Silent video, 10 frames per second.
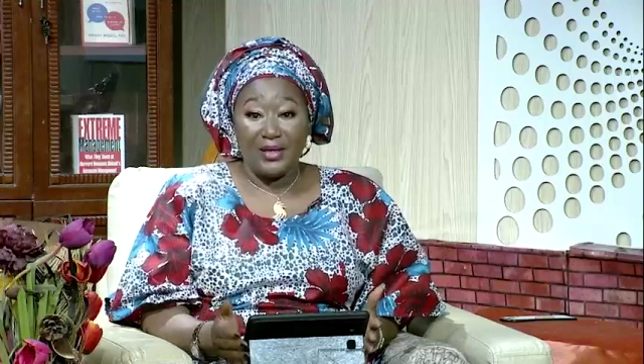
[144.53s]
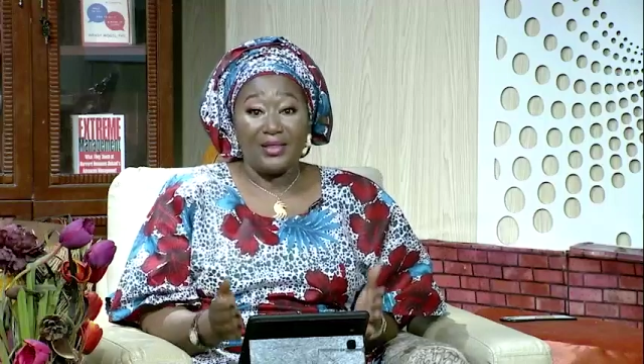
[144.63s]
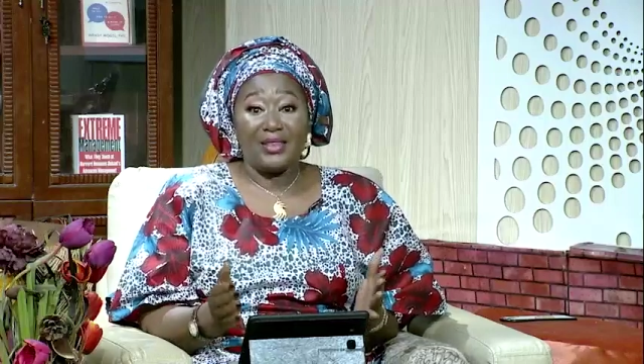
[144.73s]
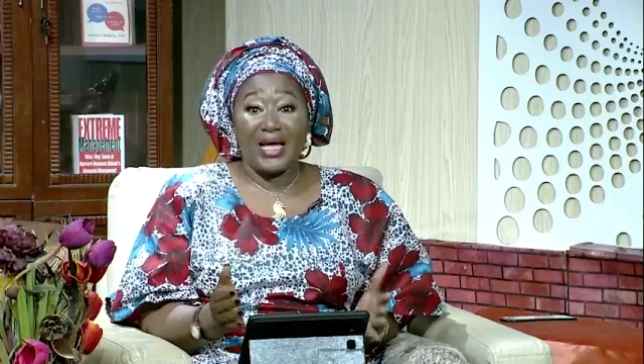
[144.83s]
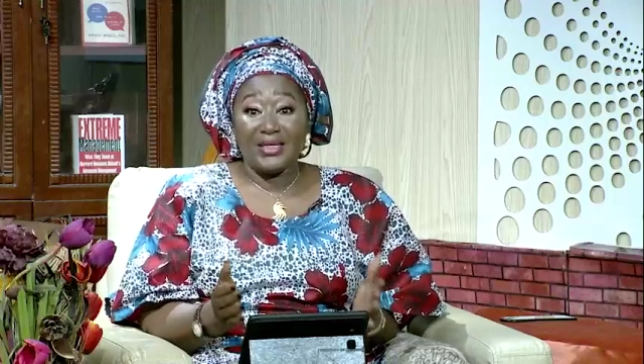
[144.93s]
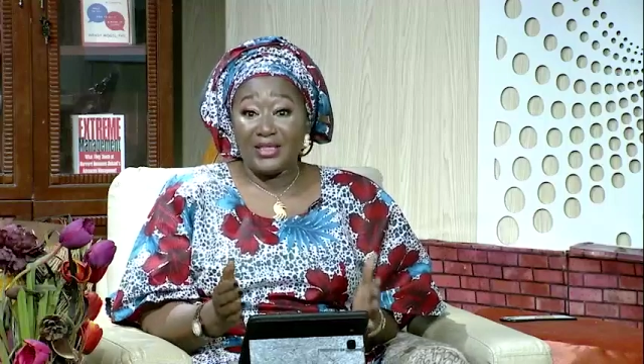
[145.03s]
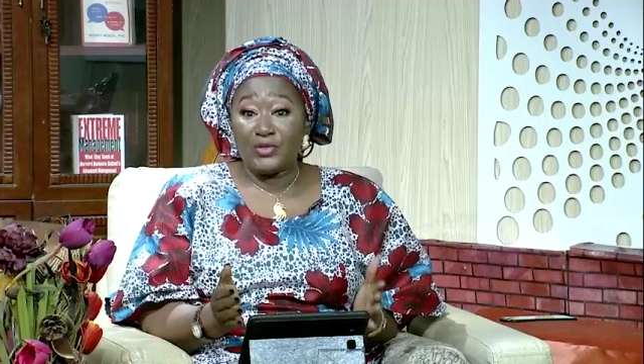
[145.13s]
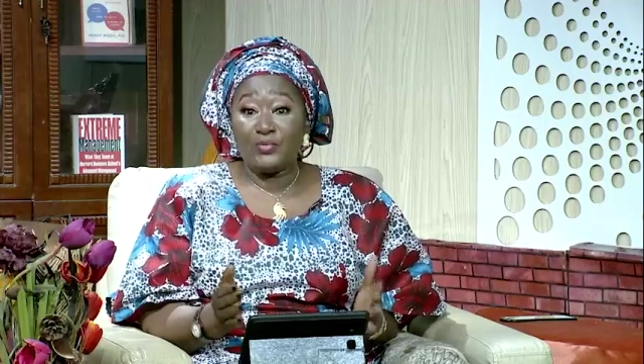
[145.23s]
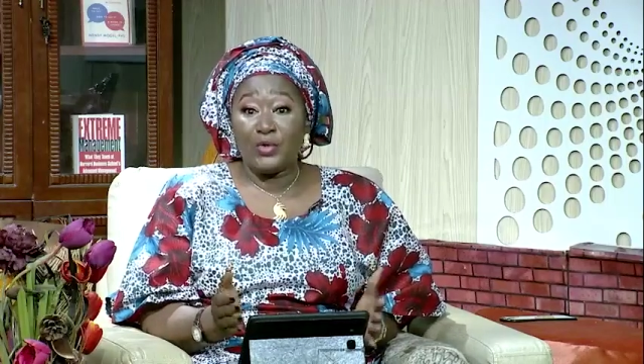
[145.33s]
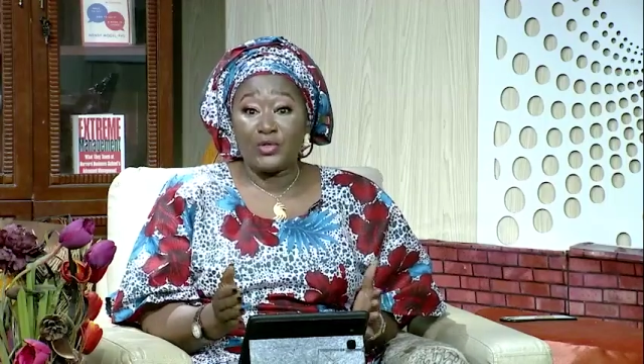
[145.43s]
That is
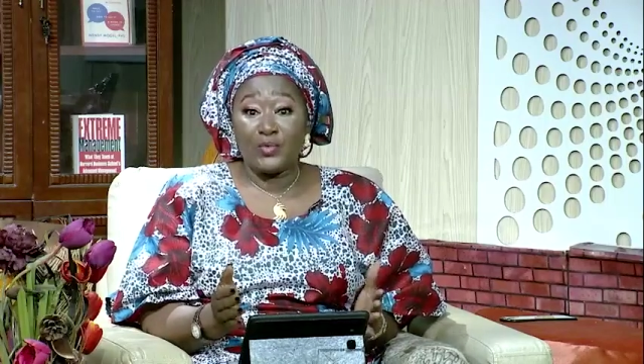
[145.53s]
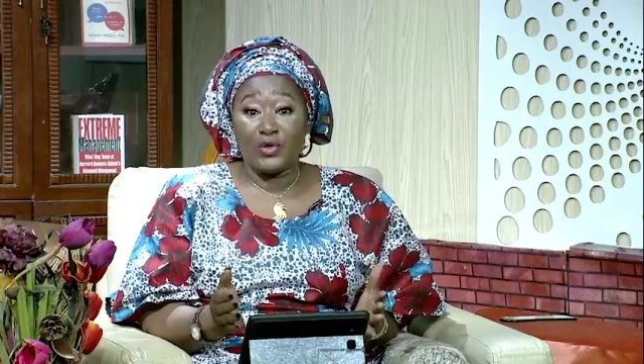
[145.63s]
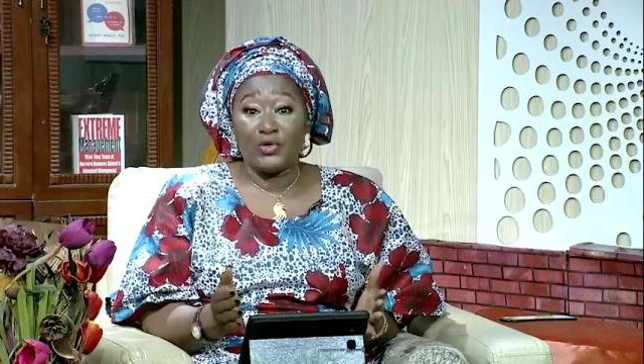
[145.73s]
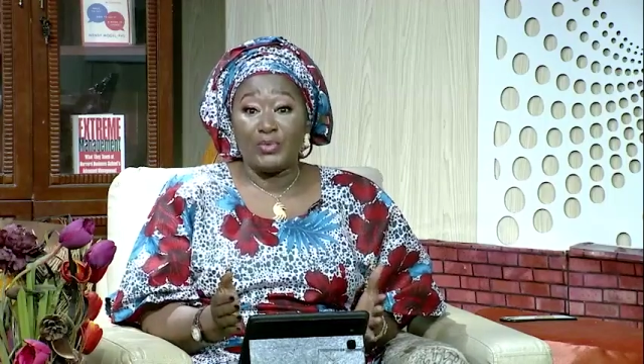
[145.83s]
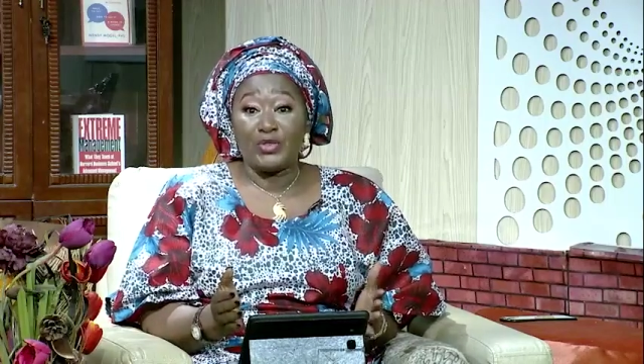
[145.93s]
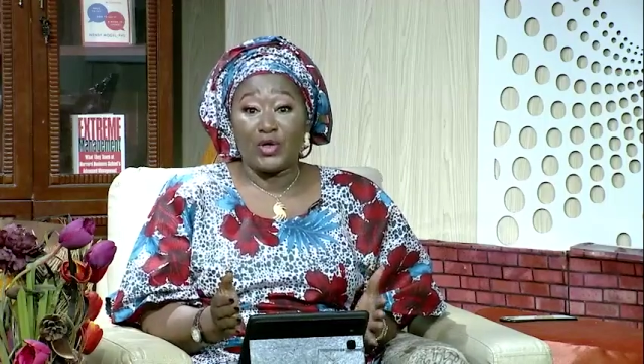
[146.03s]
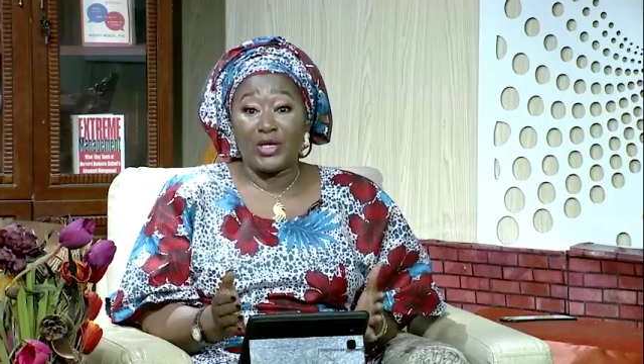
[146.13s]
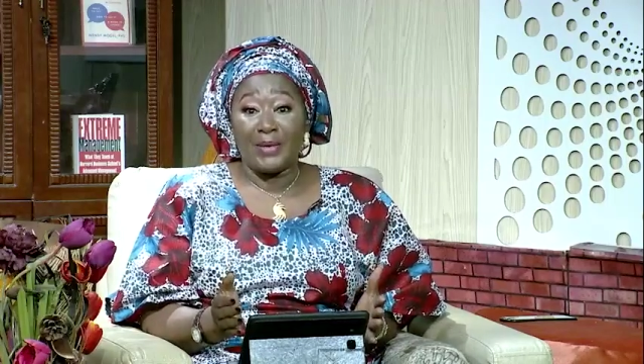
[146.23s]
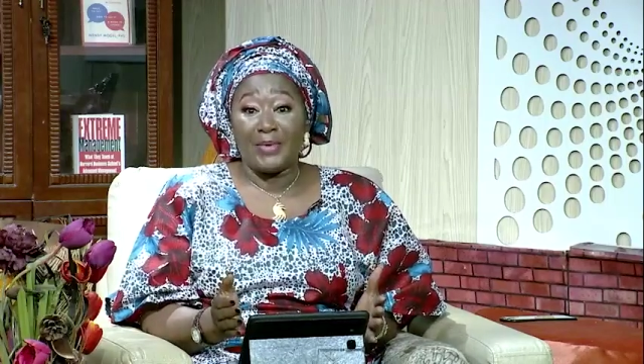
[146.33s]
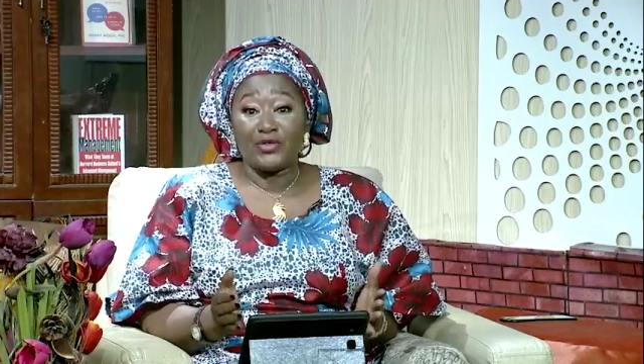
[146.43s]
what we're going to be talking
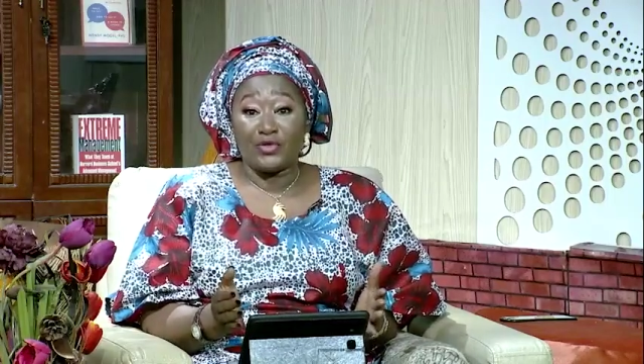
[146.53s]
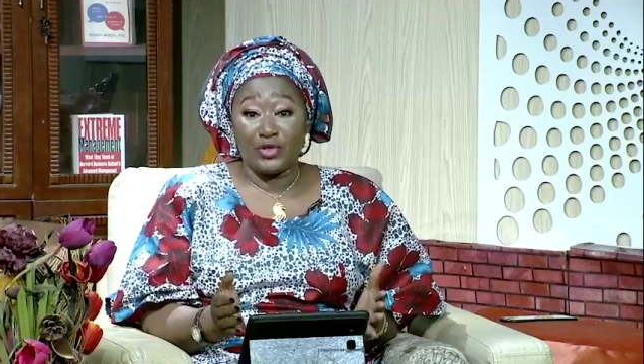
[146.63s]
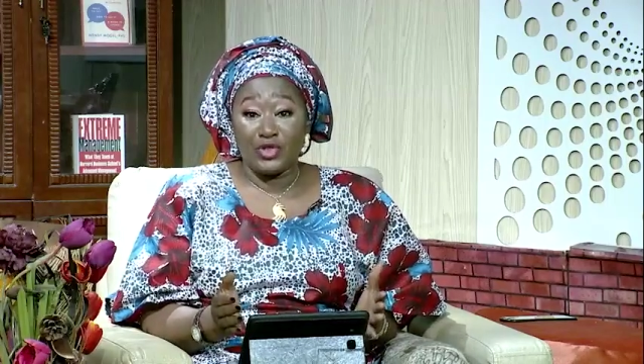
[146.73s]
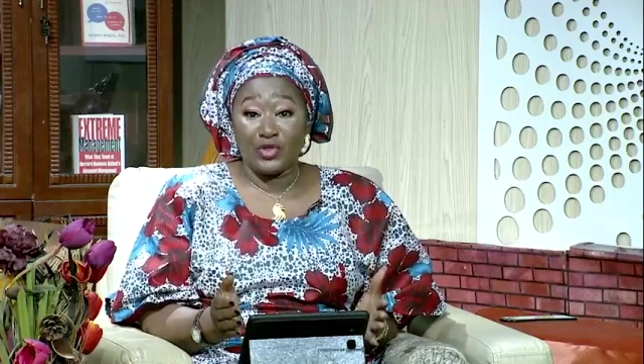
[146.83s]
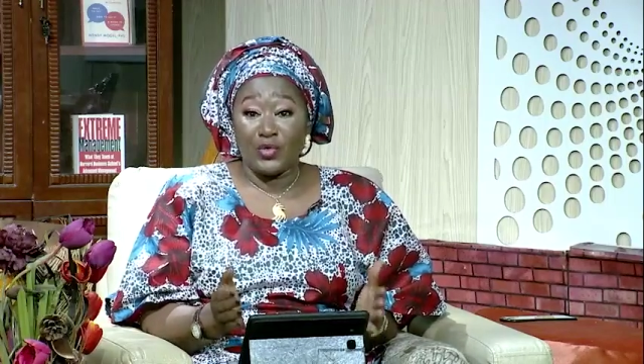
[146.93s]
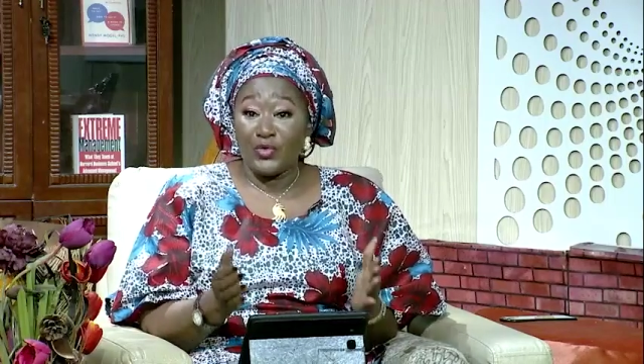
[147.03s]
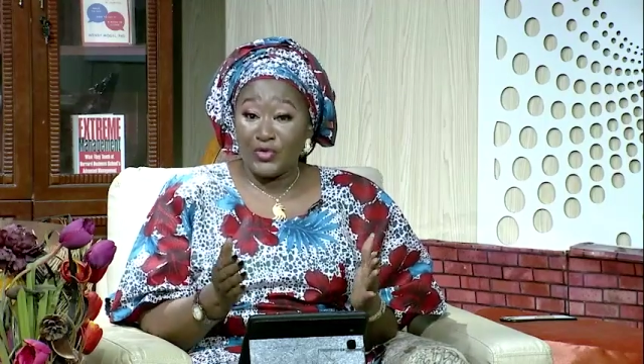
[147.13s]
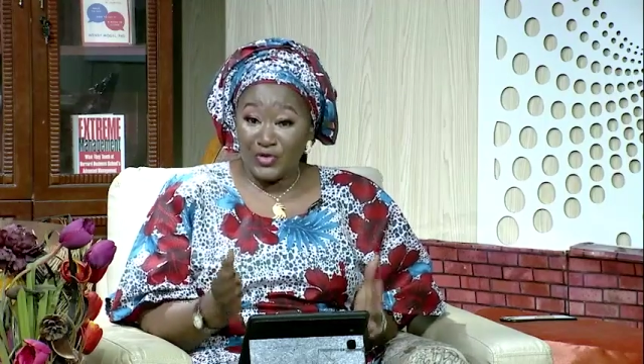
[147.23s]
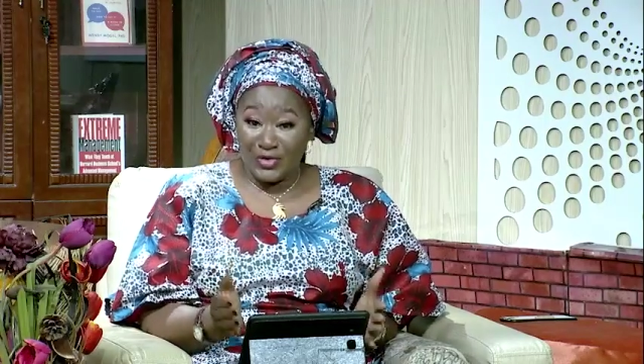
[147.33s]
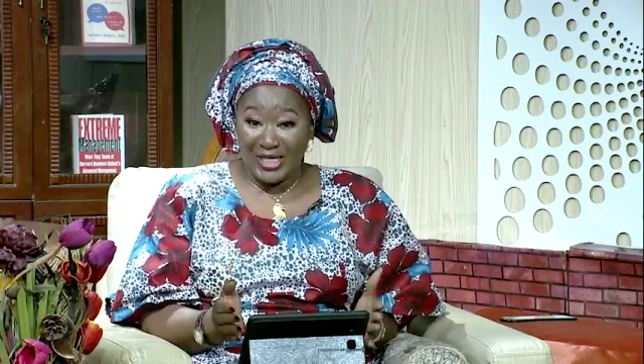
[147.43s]
about on the show
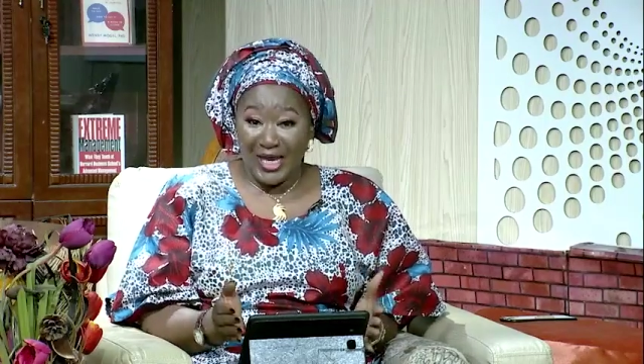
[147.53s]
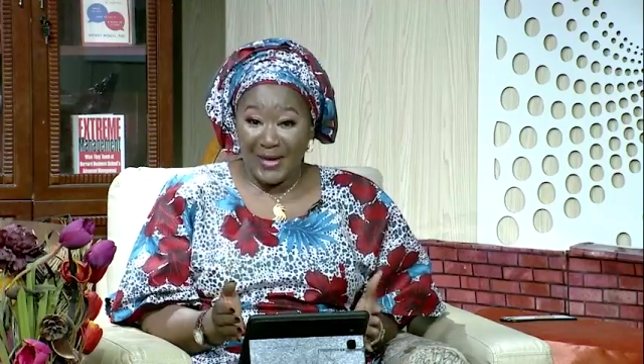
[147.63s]
today.